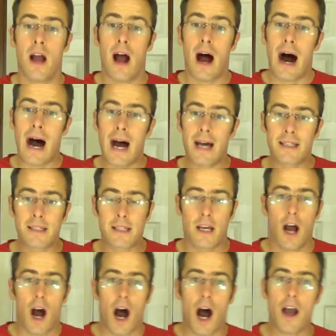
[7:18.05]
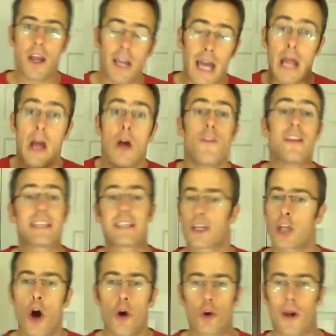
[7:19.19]
And again, this is a
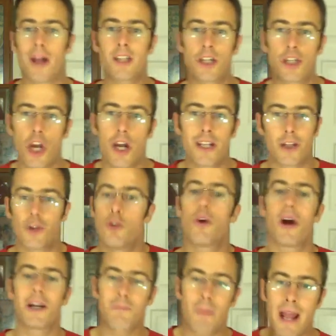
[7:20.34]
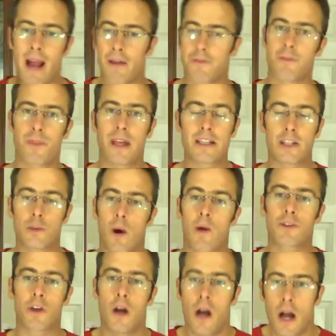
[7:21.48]
co-created journey, so you guys may have some things as well to
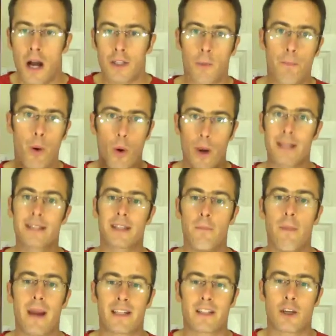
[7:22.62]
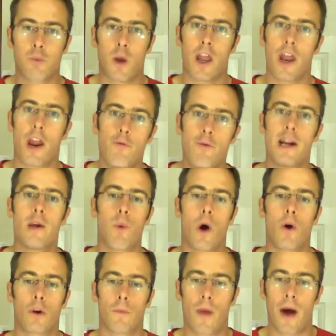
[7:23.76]
put into the mix as well, and I really
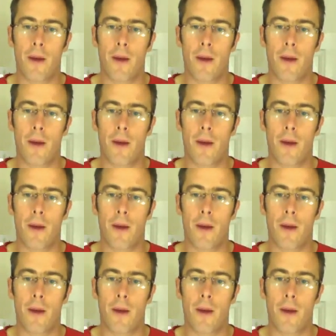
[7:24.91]
welcome that.